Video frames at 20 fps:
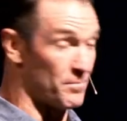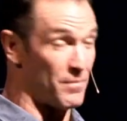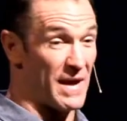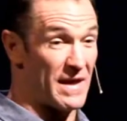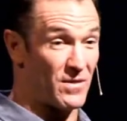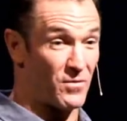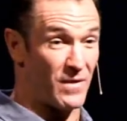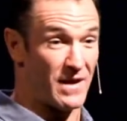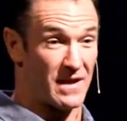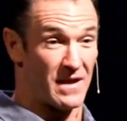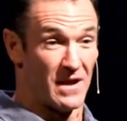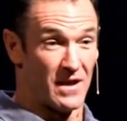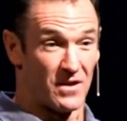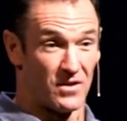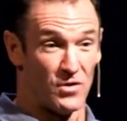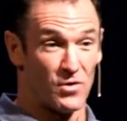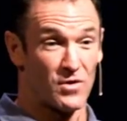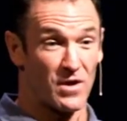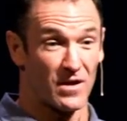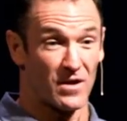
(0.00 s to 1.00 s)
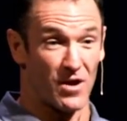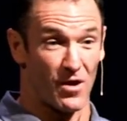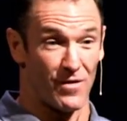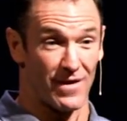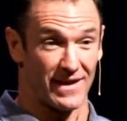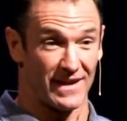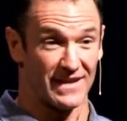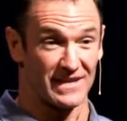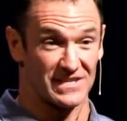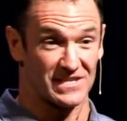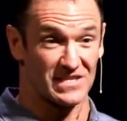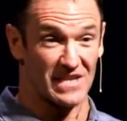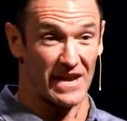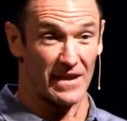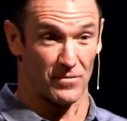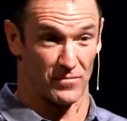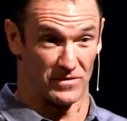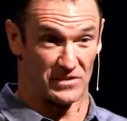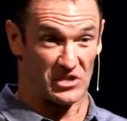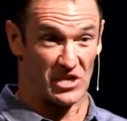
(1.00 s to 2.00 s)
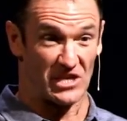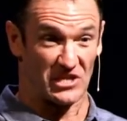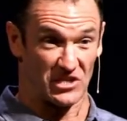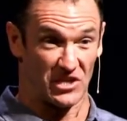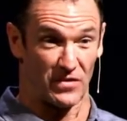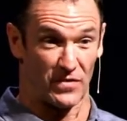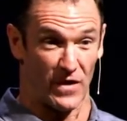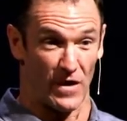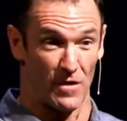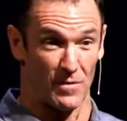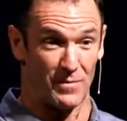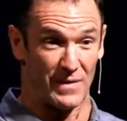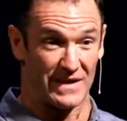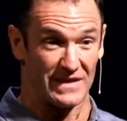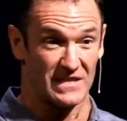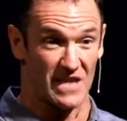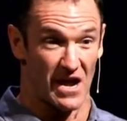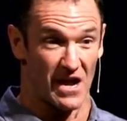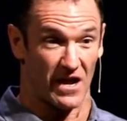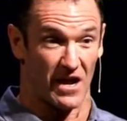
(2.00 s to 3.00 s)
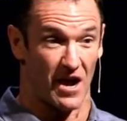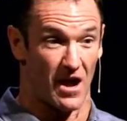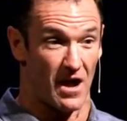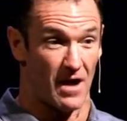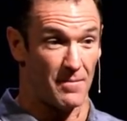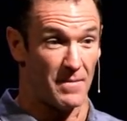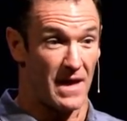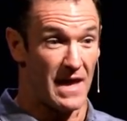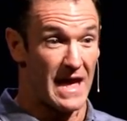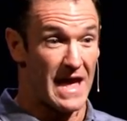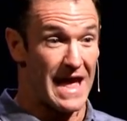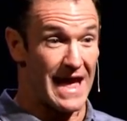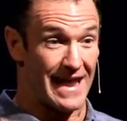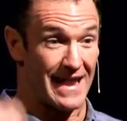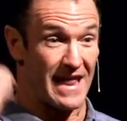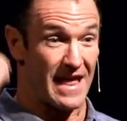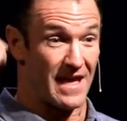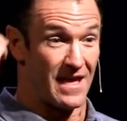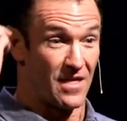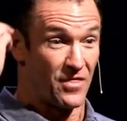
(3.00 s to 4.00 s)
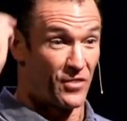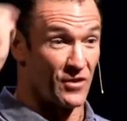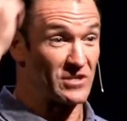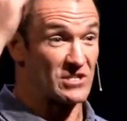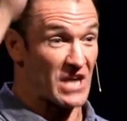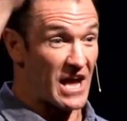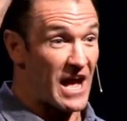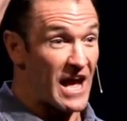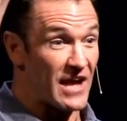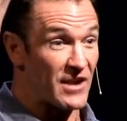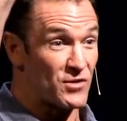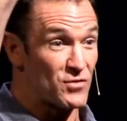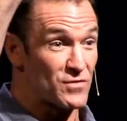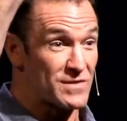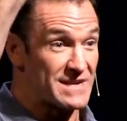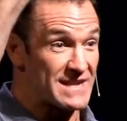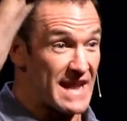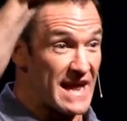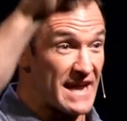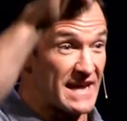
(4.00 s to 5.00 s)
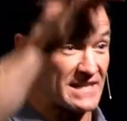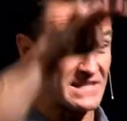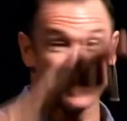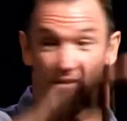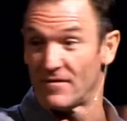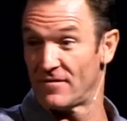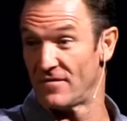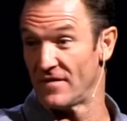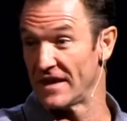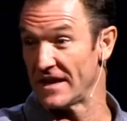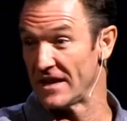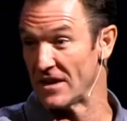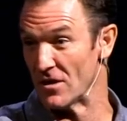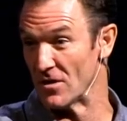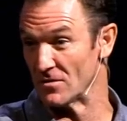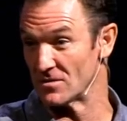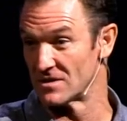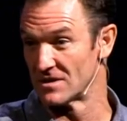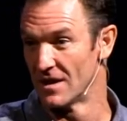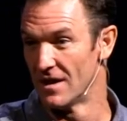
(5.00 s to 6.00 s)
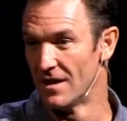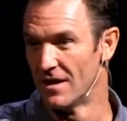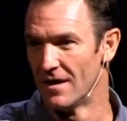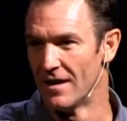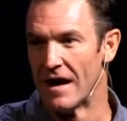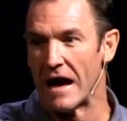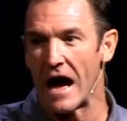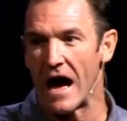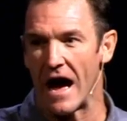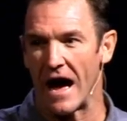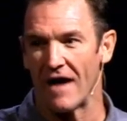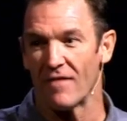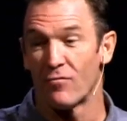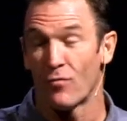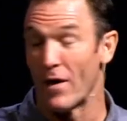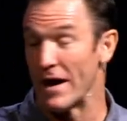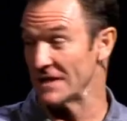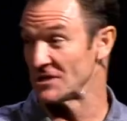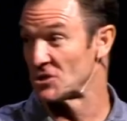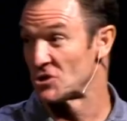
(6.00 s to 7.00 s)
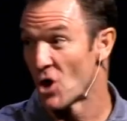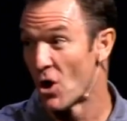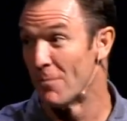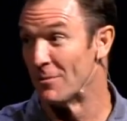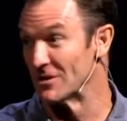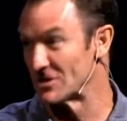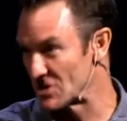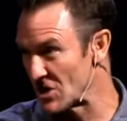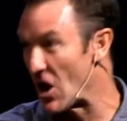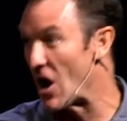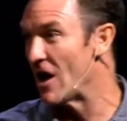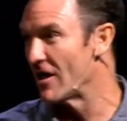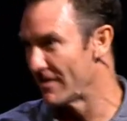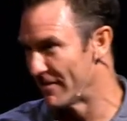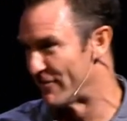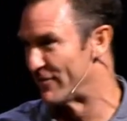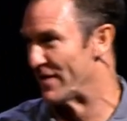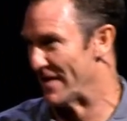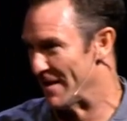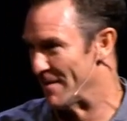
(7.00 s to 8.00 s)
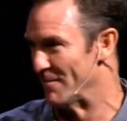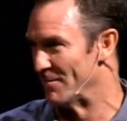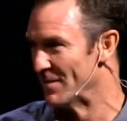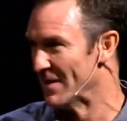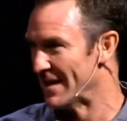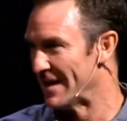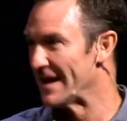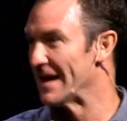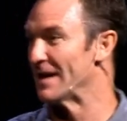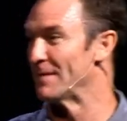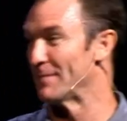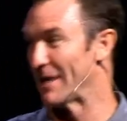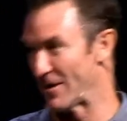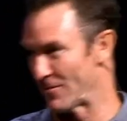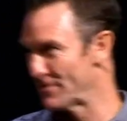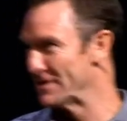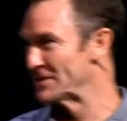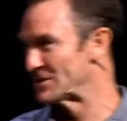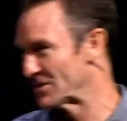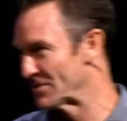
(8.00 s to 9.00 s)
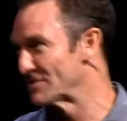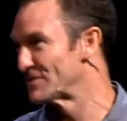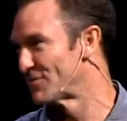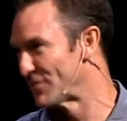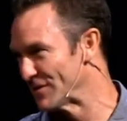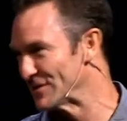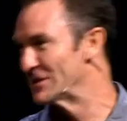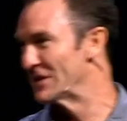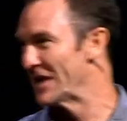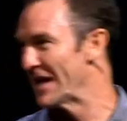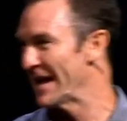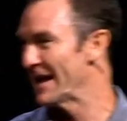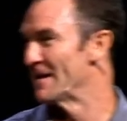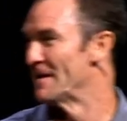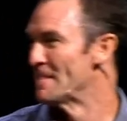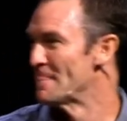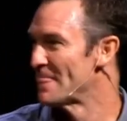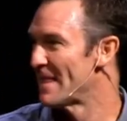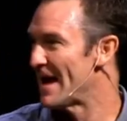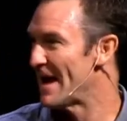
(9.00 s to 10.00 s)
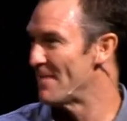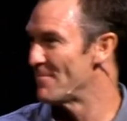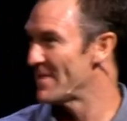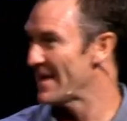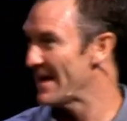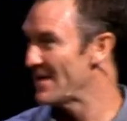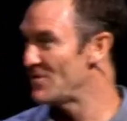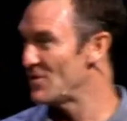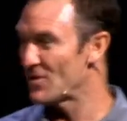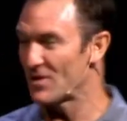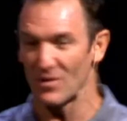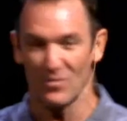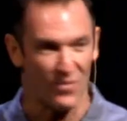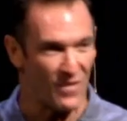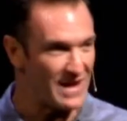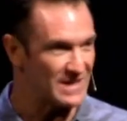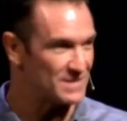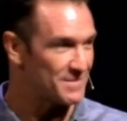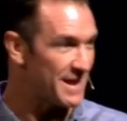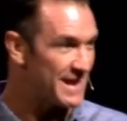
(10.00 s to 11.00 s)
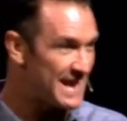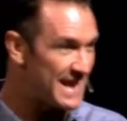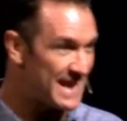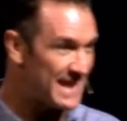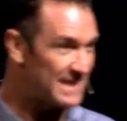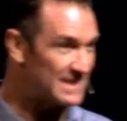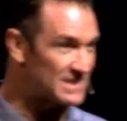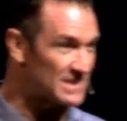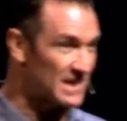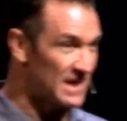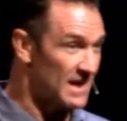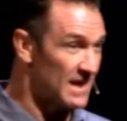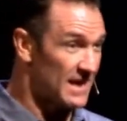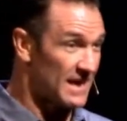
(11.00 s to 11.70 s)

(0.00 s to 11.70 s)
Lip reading: by the way, you can go on his site, rejectiontherapy.com, and there's 100 days of videos. I've watched almost all of them in my research for today. And you can watch him. And he's